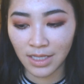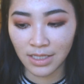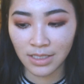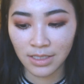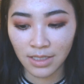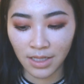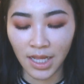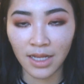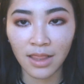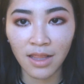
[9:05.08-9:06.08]
is
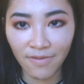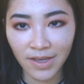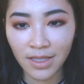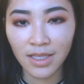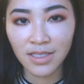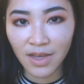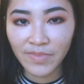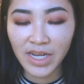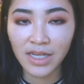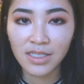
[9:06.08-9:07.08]
like loving the
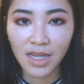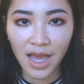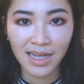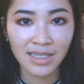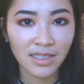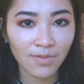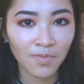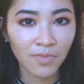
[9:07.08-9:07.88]
subject and